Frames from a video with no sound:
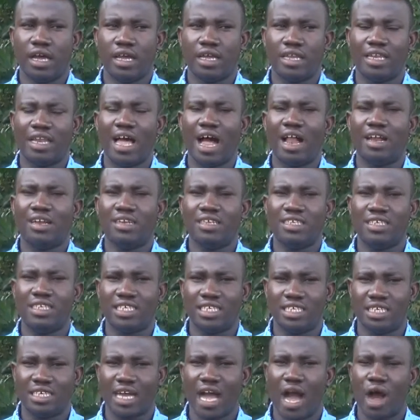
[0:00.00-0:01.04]

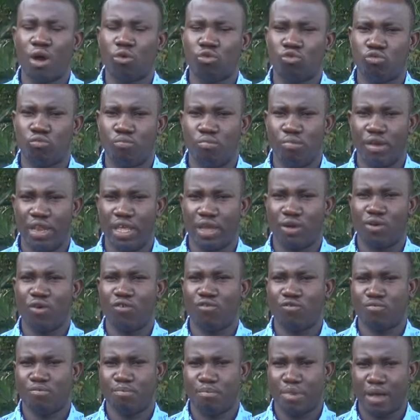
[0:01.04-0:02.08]
enlarging outbreak
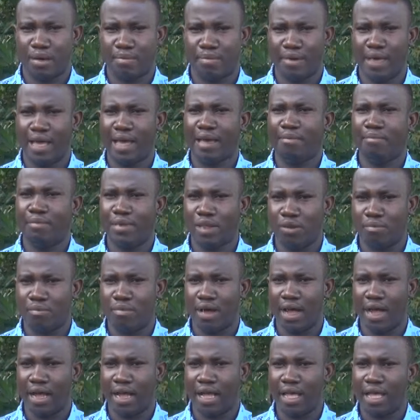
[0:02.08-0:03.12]
of papaya
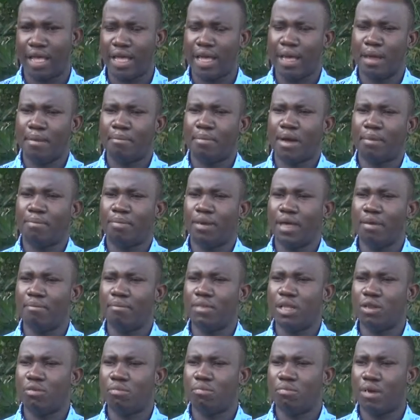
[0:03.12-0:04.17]
mealybug. Papaya
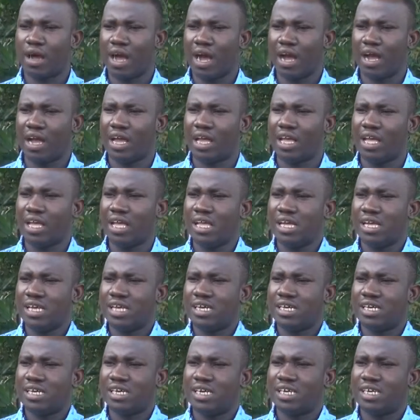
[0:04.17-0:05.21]
mealybug,
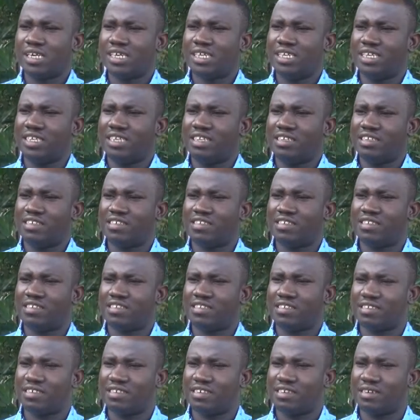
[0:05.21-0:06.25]
it
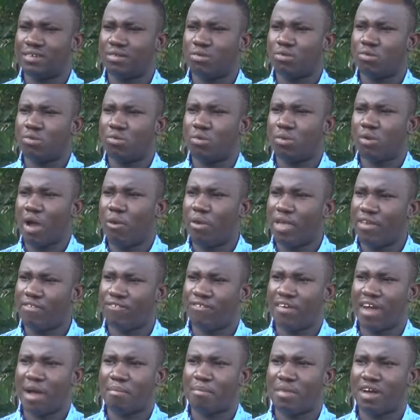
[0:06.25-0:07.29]
is, we
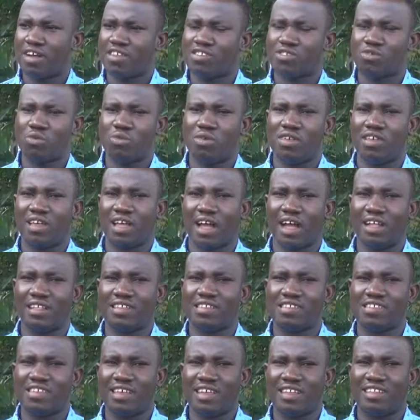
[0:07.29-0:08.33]
farmers, we can
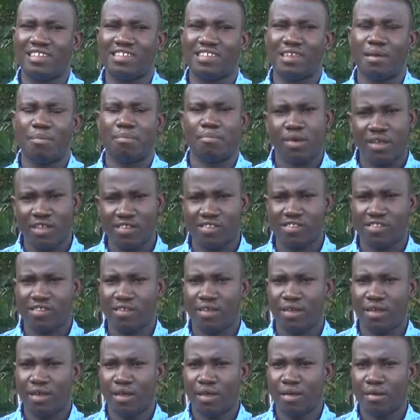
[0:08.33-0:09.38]
say it's a pest,
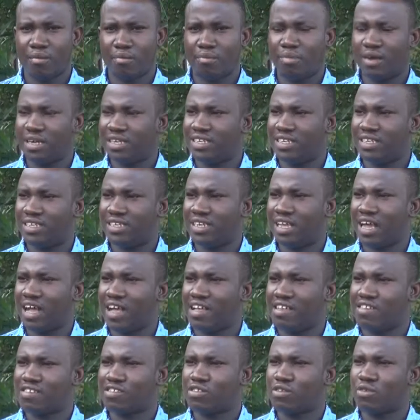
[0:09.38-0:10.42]
but it
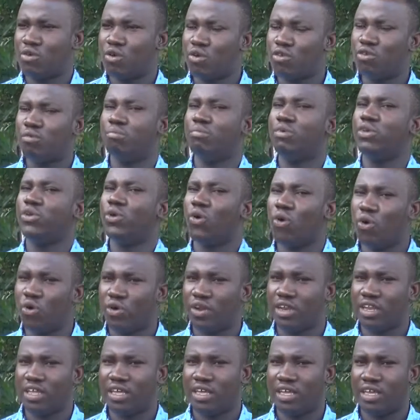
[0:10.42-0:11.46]
has gone
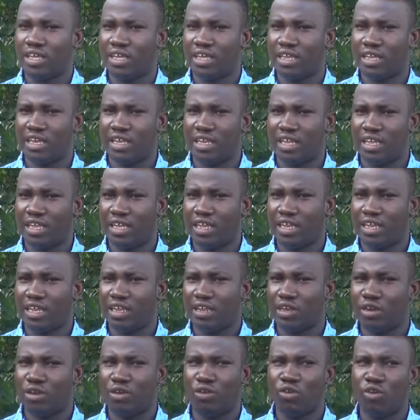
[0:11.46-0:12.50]
beyond the
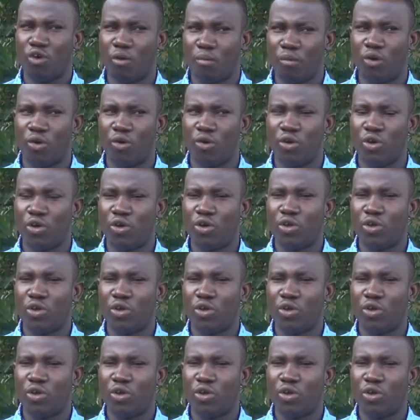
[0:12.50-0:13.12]
normal